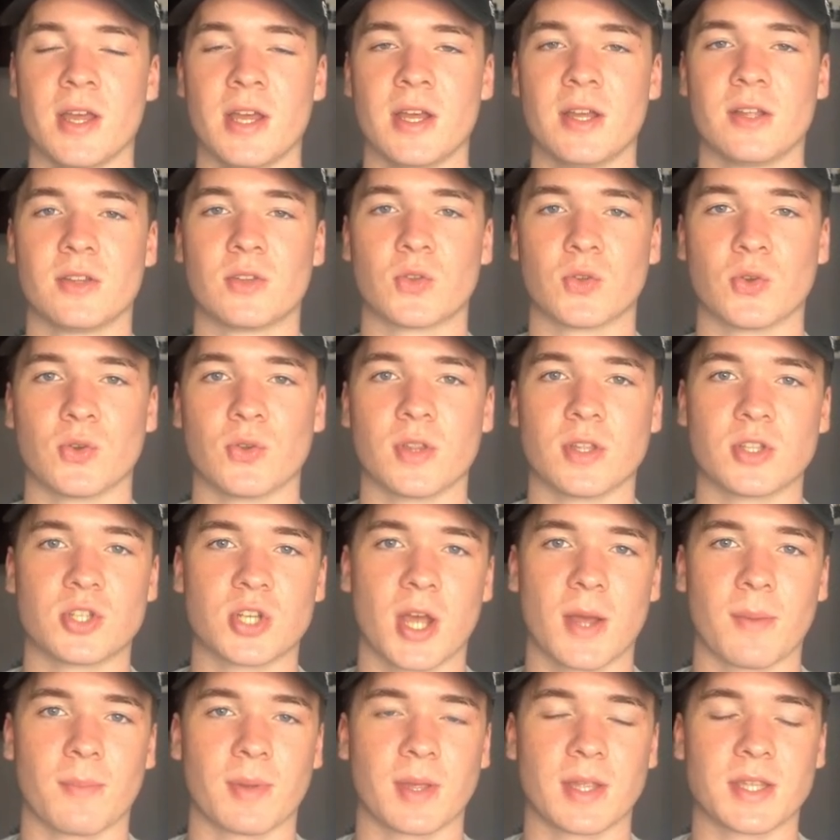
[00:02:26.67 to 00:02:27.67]
to the
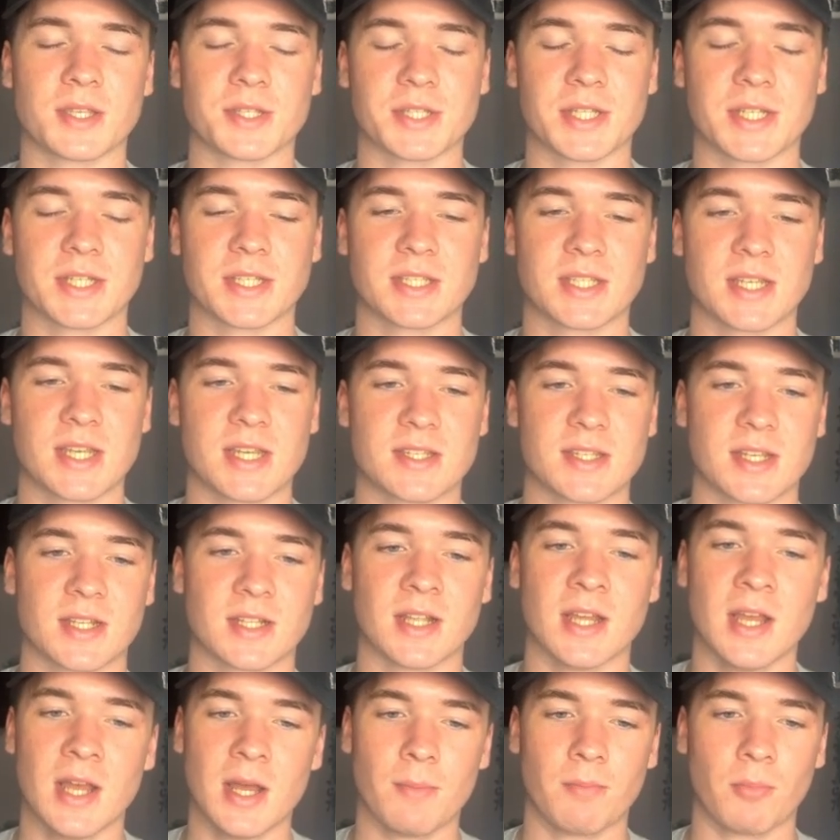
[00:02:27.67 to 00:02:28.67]
Champions League season.
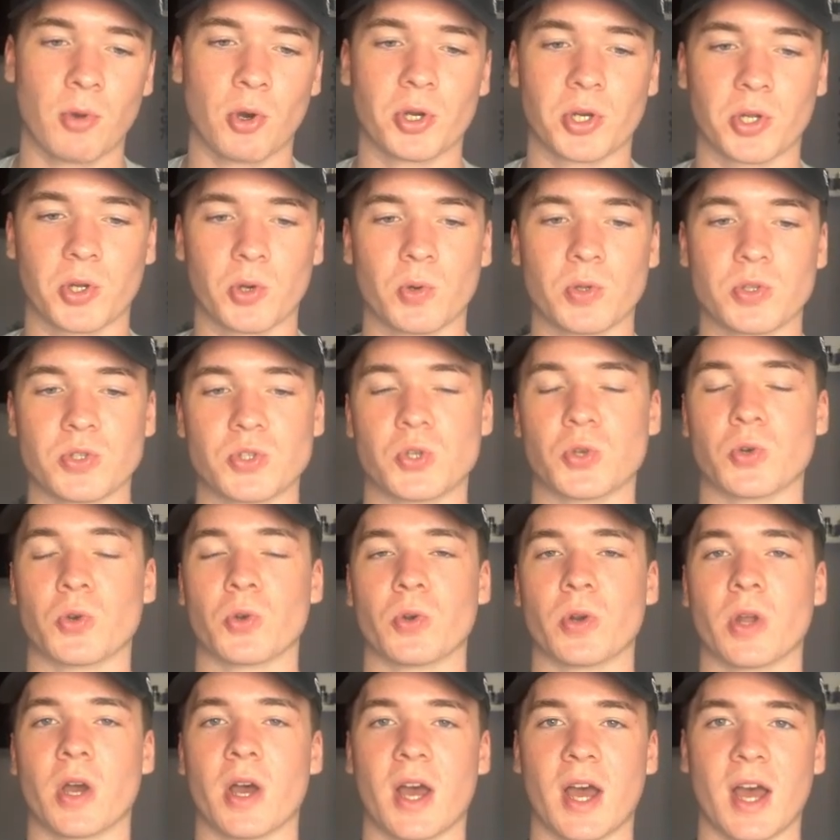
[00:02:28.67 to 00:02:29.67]
Monaco and
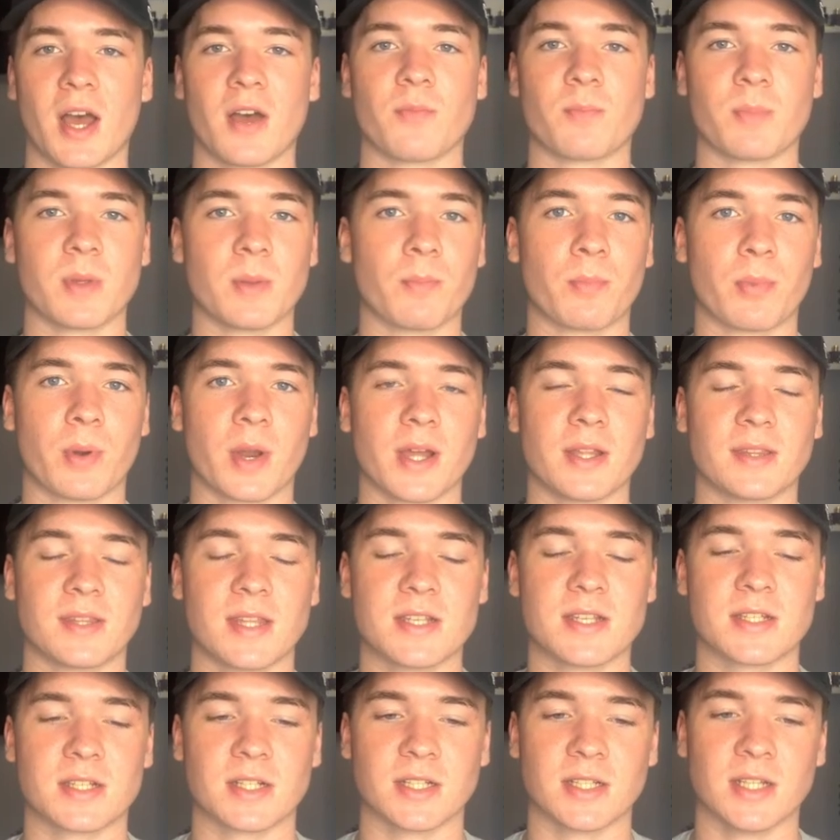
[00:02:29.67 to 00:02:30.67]
Girona have been pretty
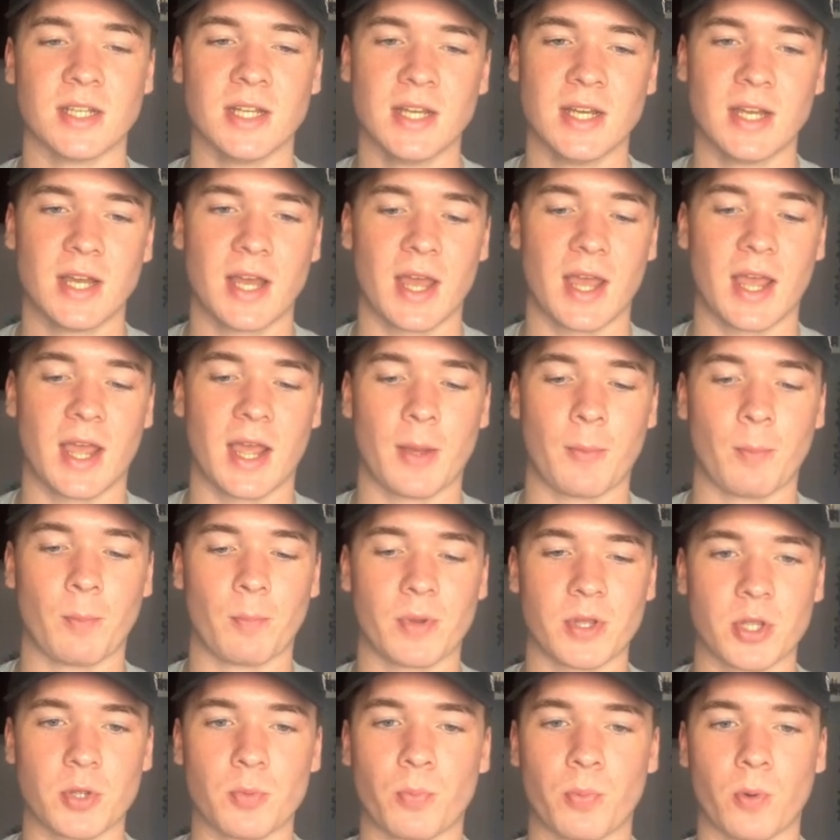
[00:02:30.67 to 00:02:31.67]
decent.
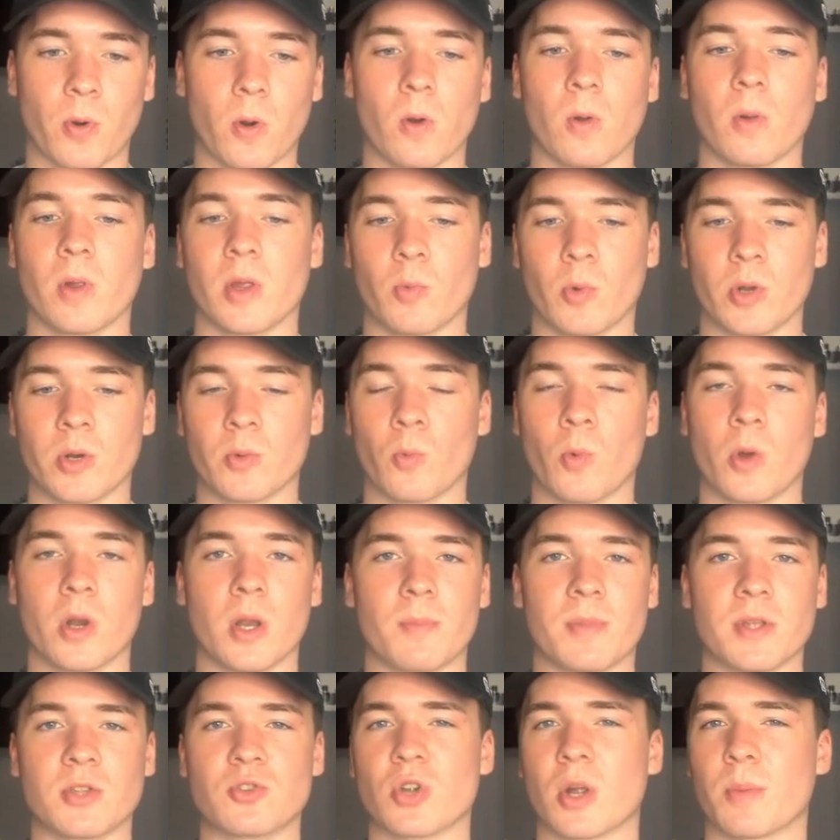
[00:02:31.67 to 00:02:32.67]
But you probably wouldn't want to
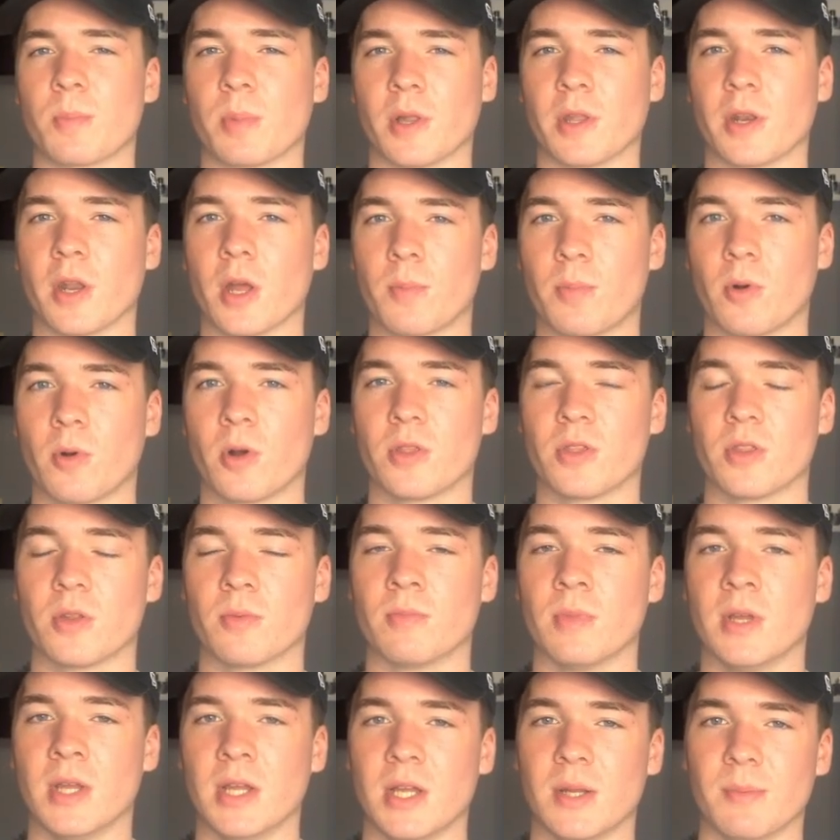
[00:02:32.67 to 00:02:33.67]
be tripling up on
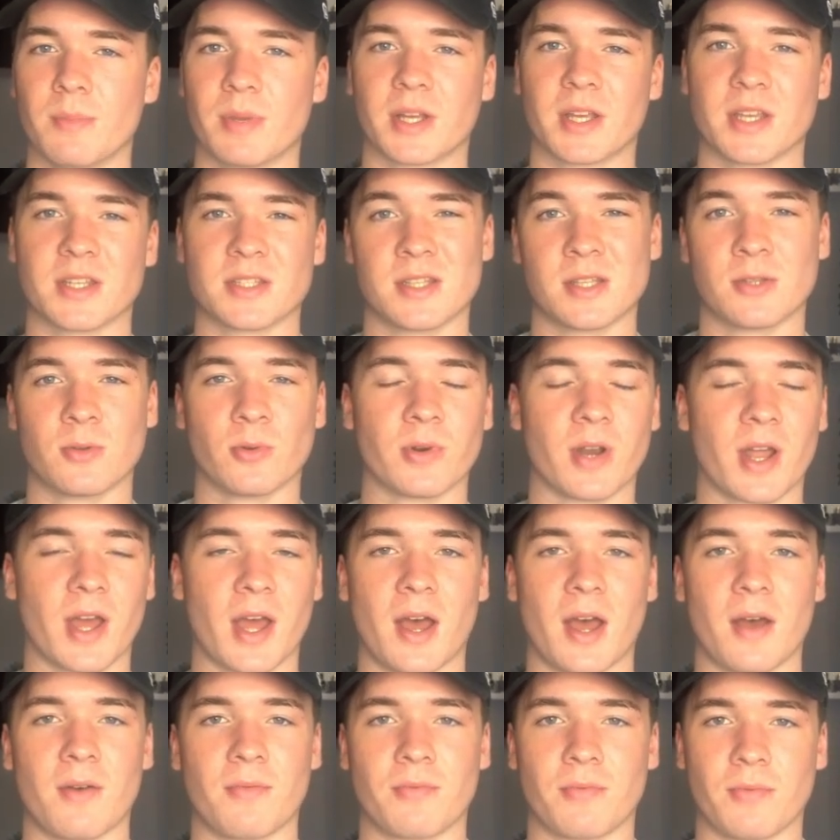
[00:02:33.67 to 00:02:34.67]
them because they don't
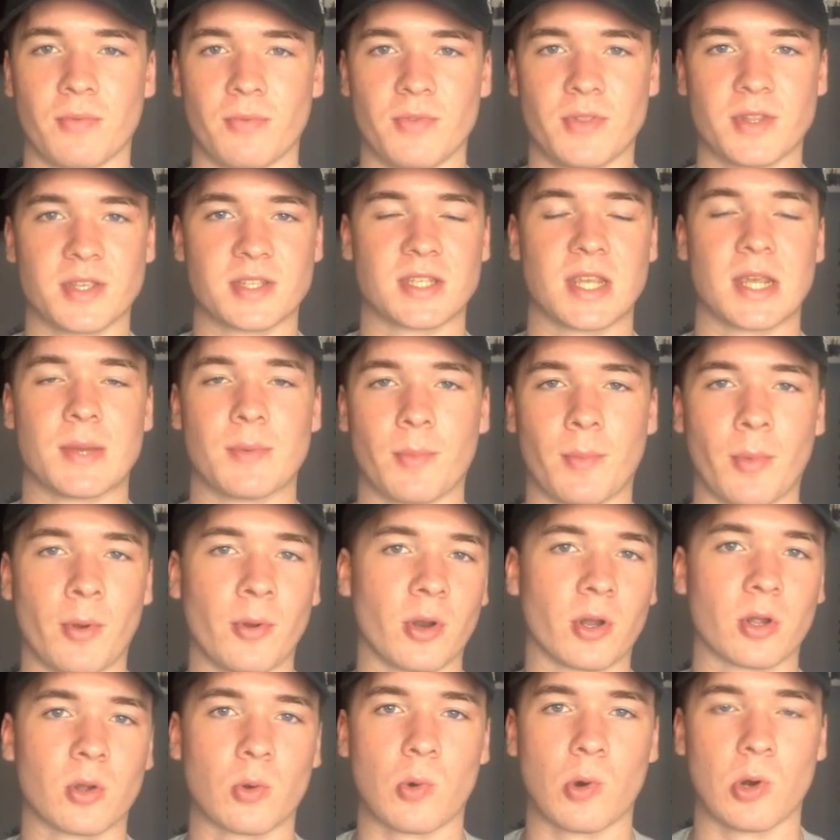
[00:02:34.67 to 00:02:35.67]
have the same amount
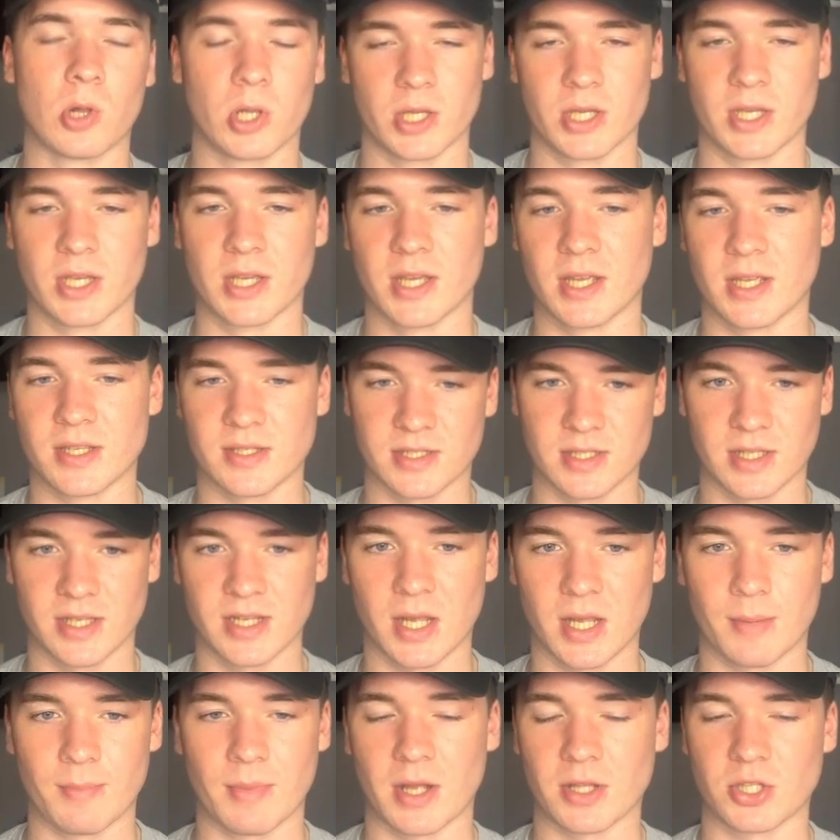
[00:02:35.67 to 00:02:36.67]
of quality as
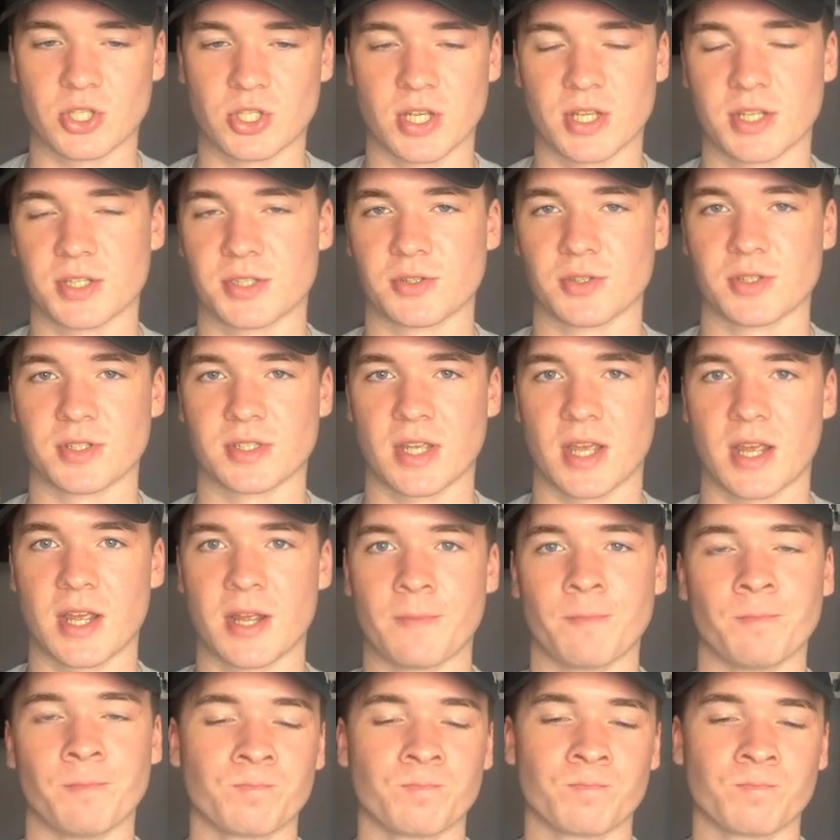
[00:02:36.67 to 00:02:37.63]
like a Manchester City.